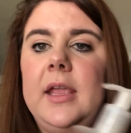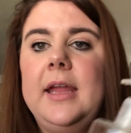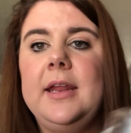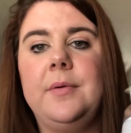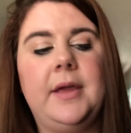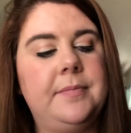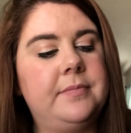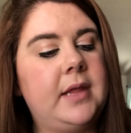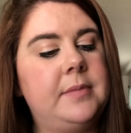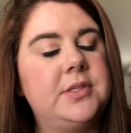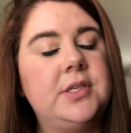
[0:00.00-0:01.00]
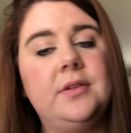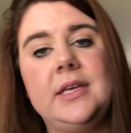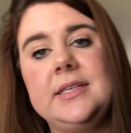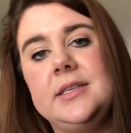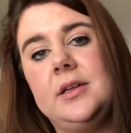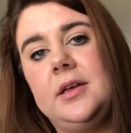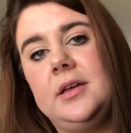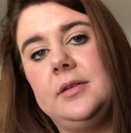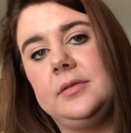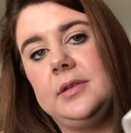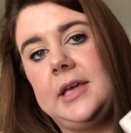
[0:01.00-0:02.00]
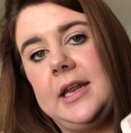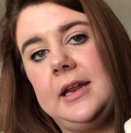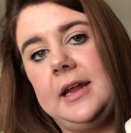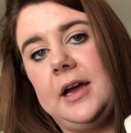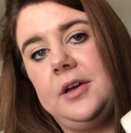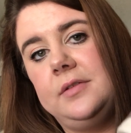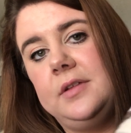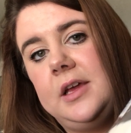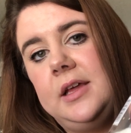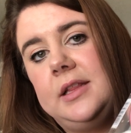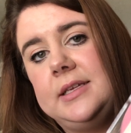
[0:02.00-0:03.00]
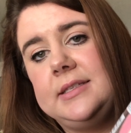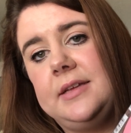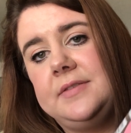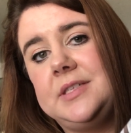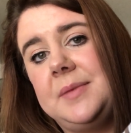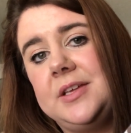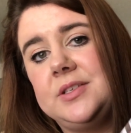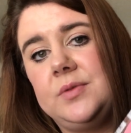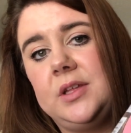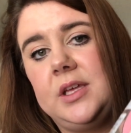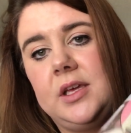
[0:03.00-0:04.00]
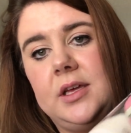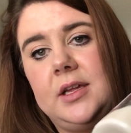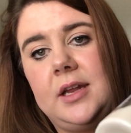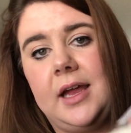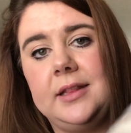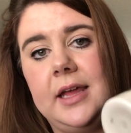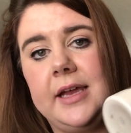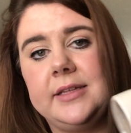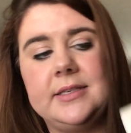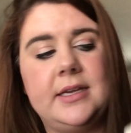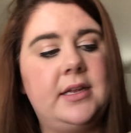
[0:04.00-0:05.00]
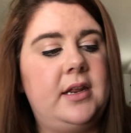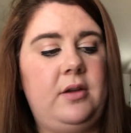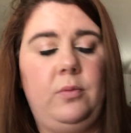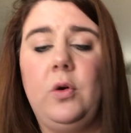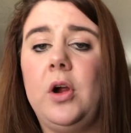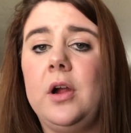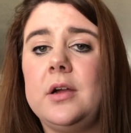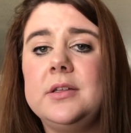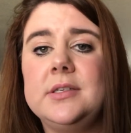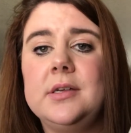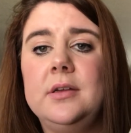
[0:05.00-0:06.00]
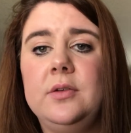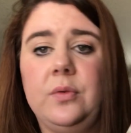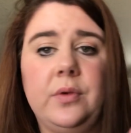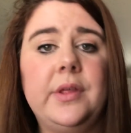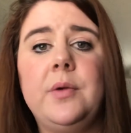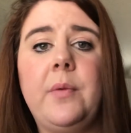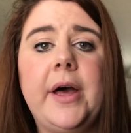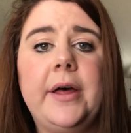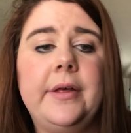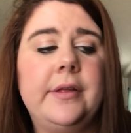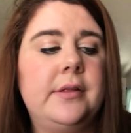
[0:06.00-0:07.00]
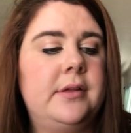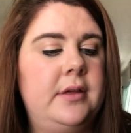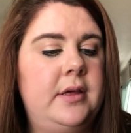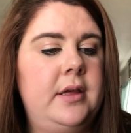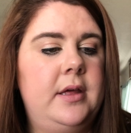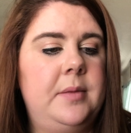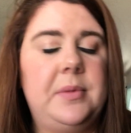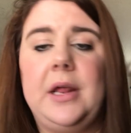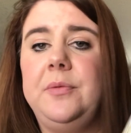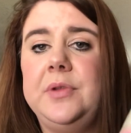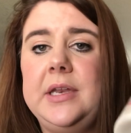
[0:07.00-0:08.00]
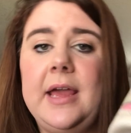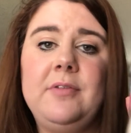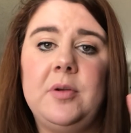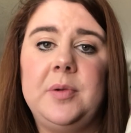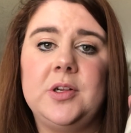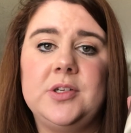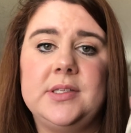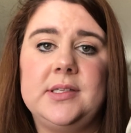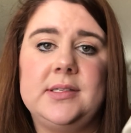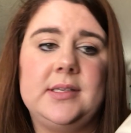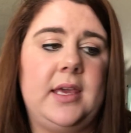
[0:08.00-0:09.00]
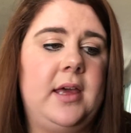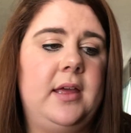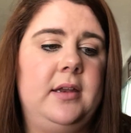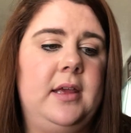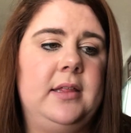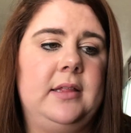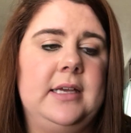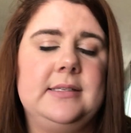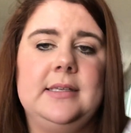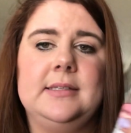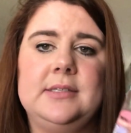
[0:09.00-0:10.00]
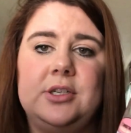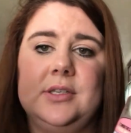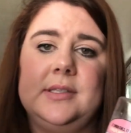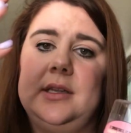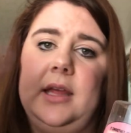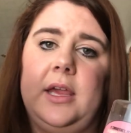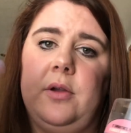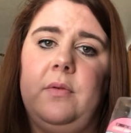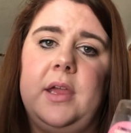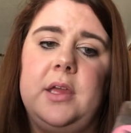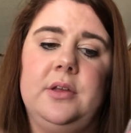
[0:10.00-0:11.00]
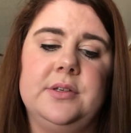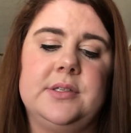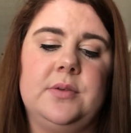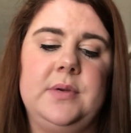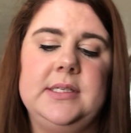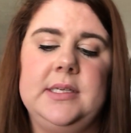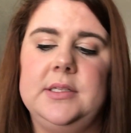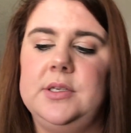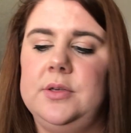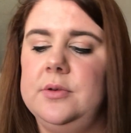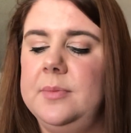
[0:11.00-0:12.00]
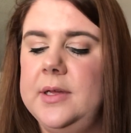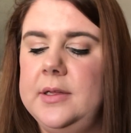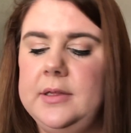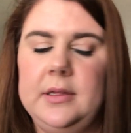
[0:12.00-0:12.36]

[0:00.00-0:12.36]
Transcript: Anyway, I'm too lazy to get it out. This stuff smells really good. I liked it. It worked really well. But I will never purchase this again unless it's just in like a regular squeezy tube.